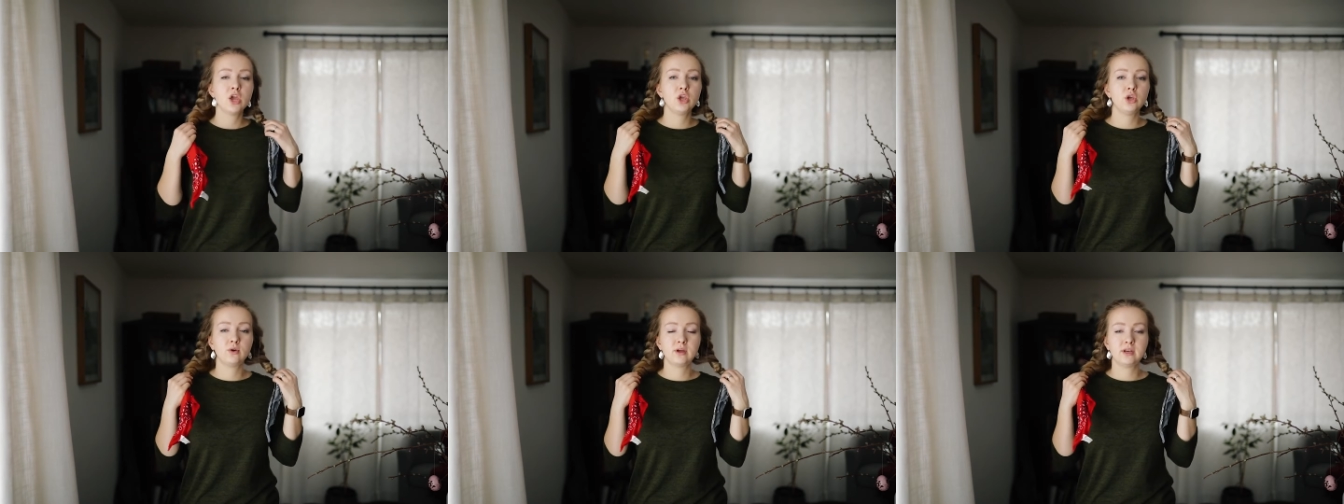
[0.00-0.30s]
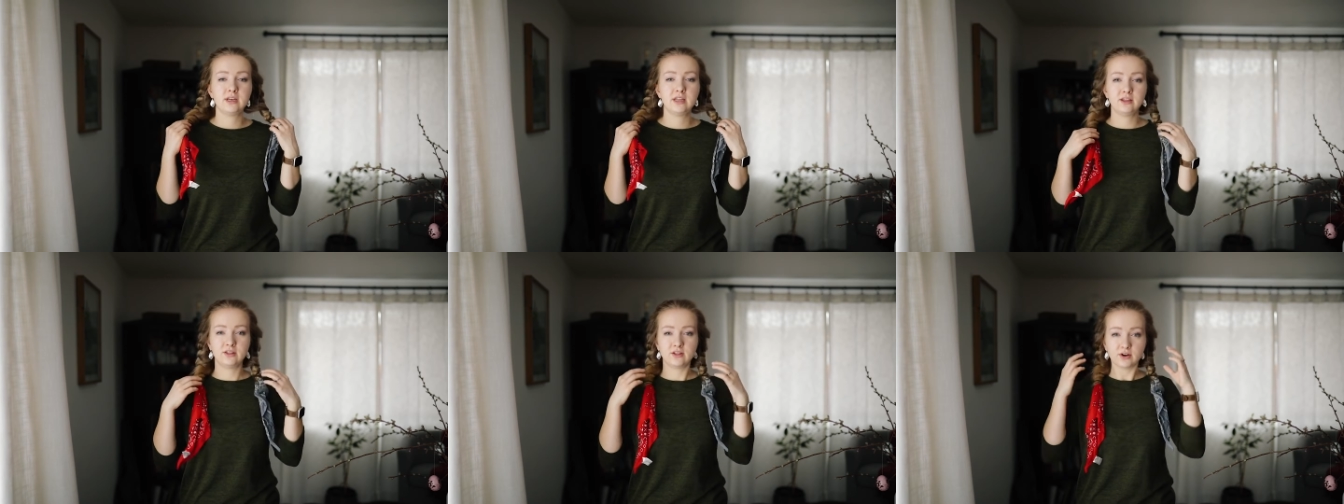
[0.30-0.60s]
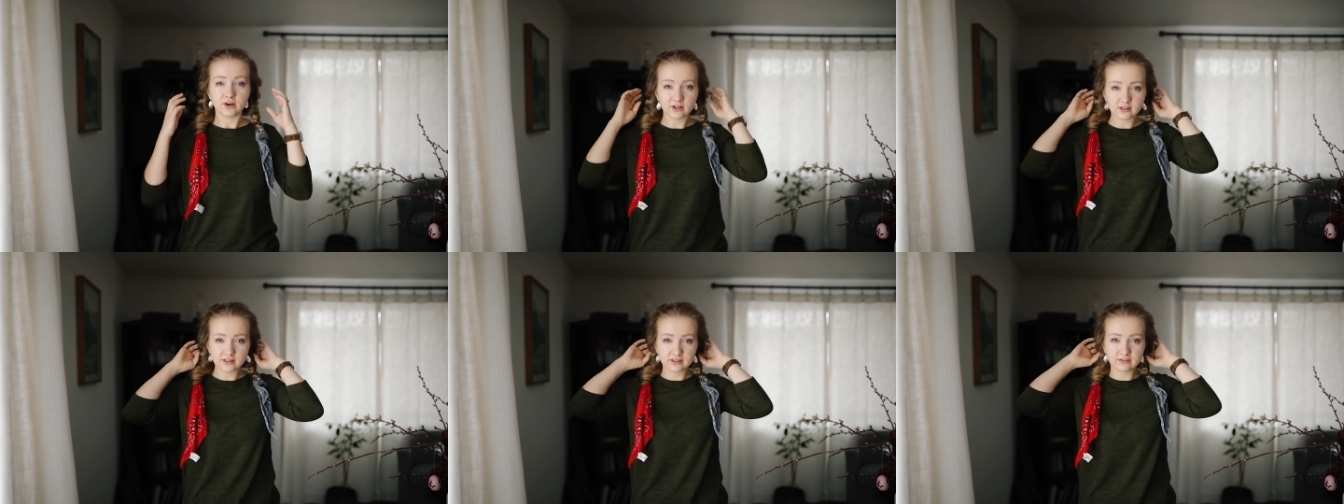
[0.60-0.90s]
you can
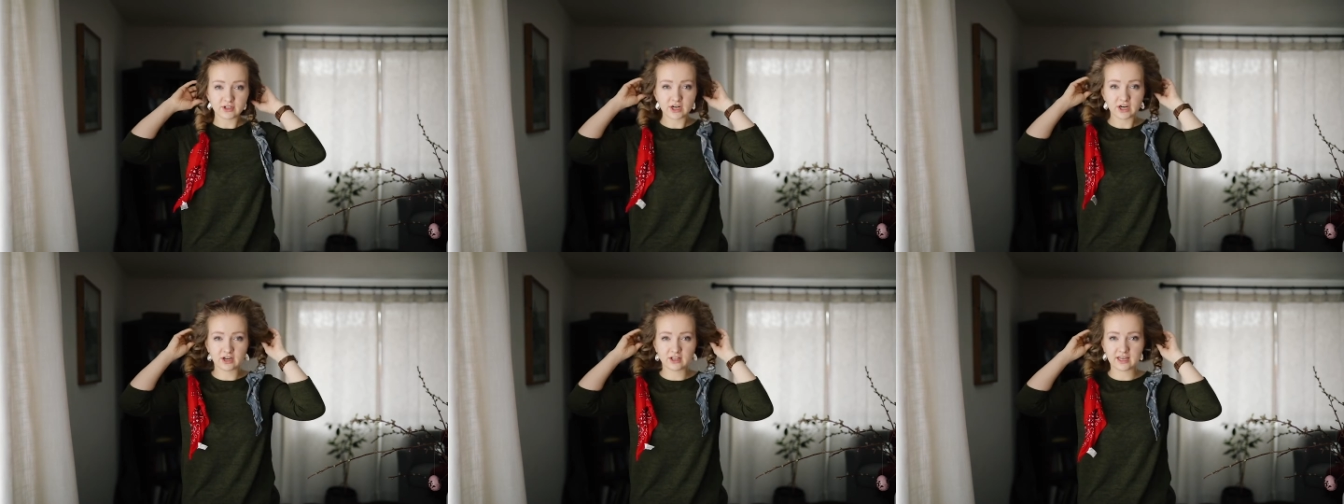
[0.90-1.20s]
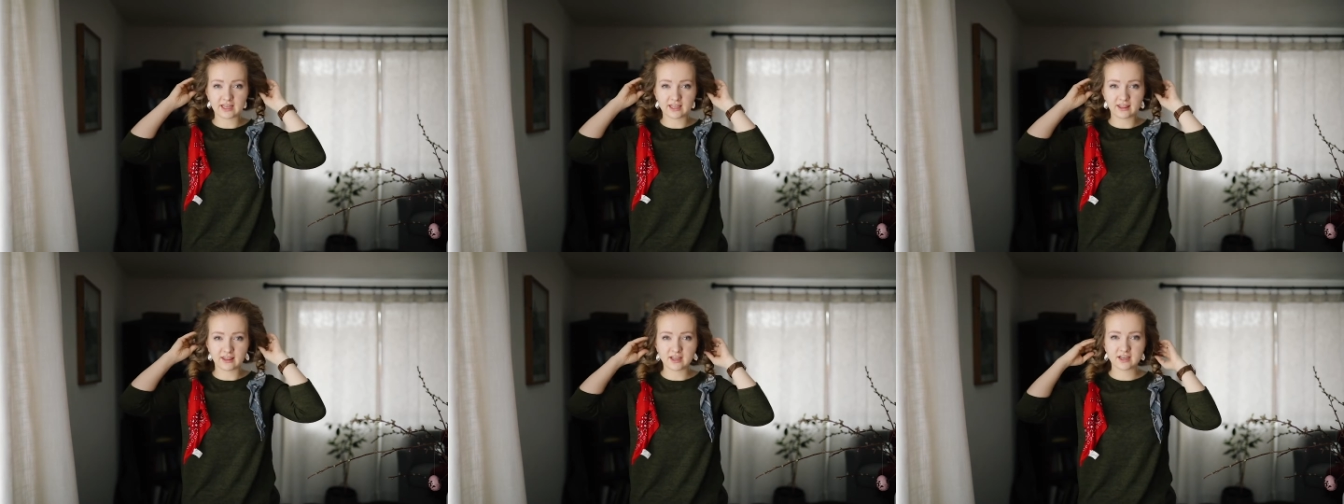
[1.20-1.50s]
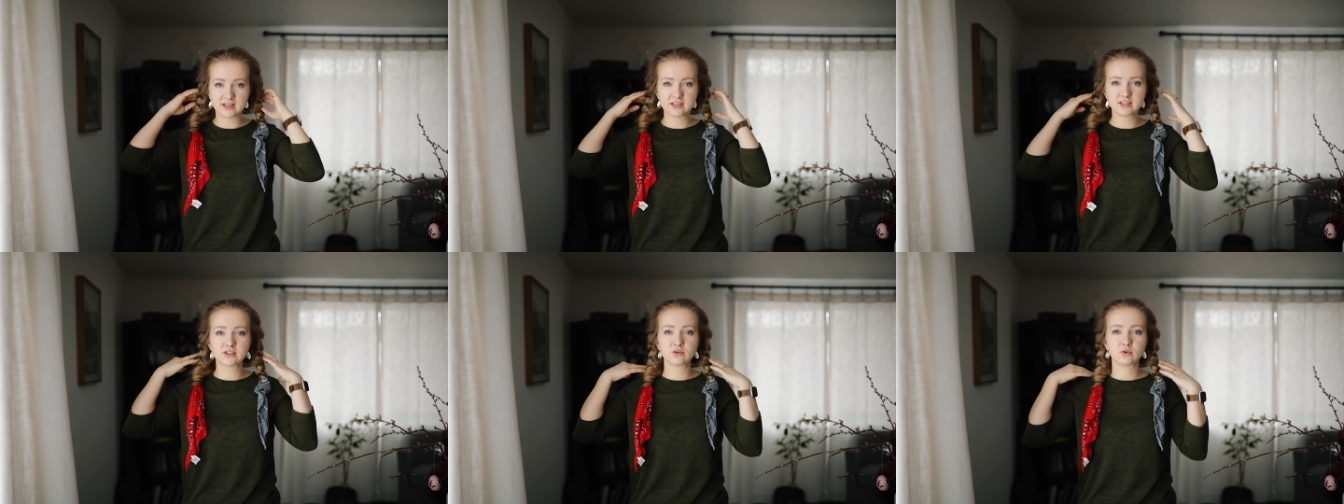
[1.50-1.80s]
either leave your hair like
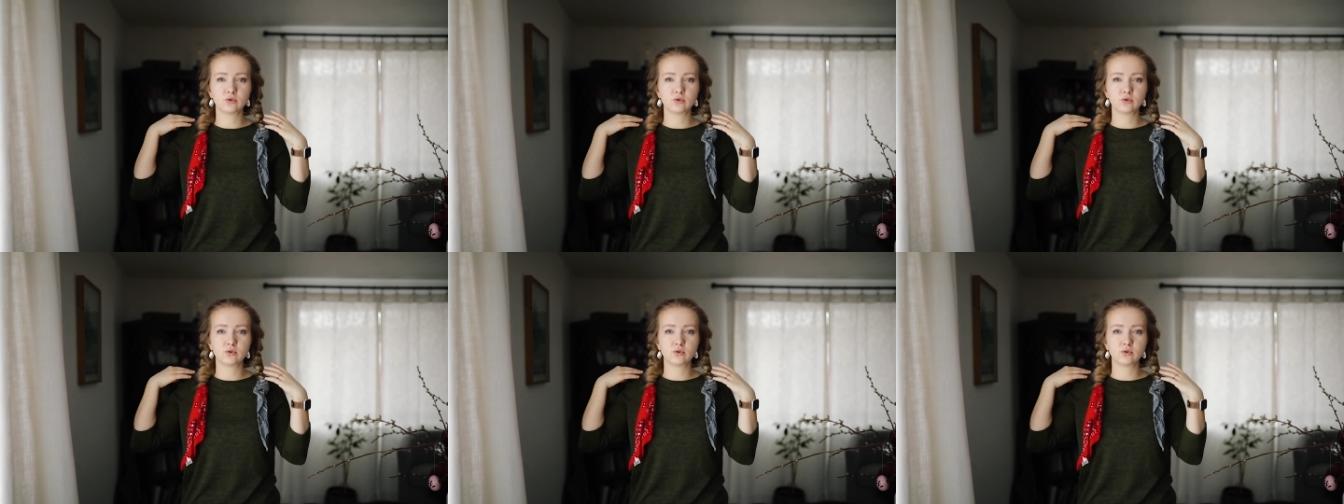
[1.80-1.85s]
this